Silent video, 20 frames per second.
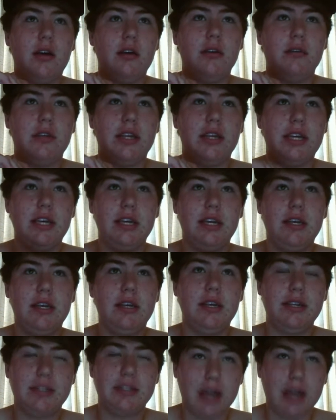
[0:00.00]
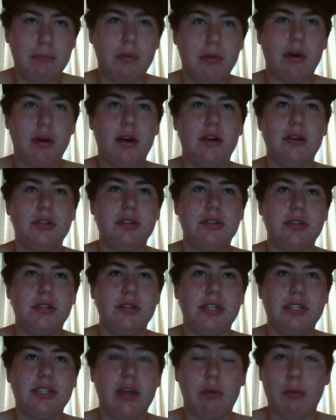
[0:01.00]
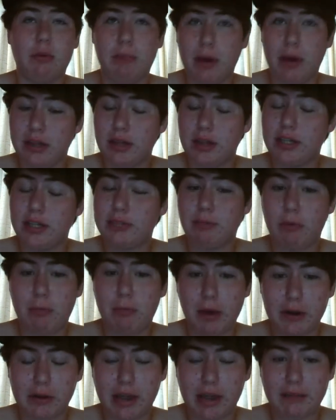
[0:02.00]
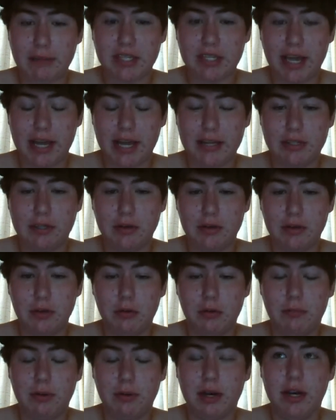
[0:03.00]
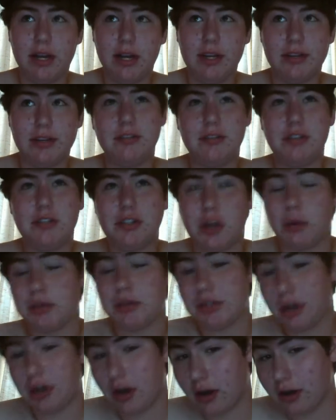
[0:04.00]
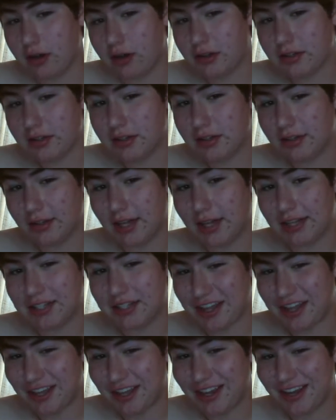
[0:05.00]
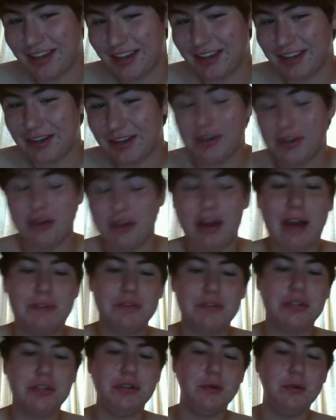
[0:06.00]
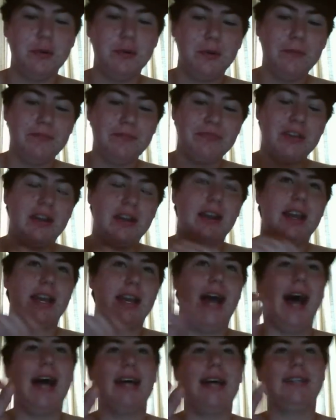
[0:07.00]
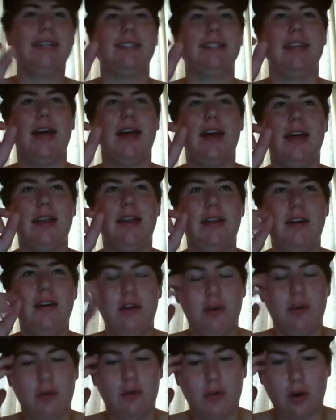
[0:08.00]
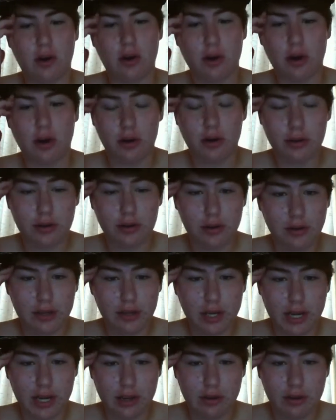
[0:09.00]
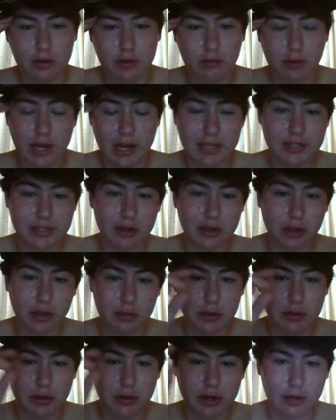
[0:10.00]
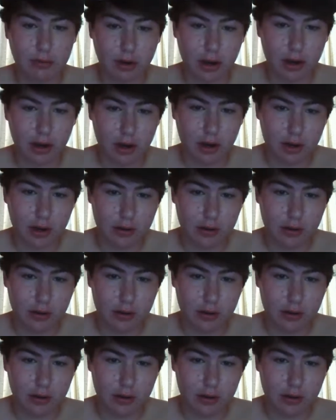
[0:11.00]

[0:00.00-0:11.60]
He's got bars. His rebuttal game's tight too, but so is Urs. That's the thing. You have two guys that were raised in the community where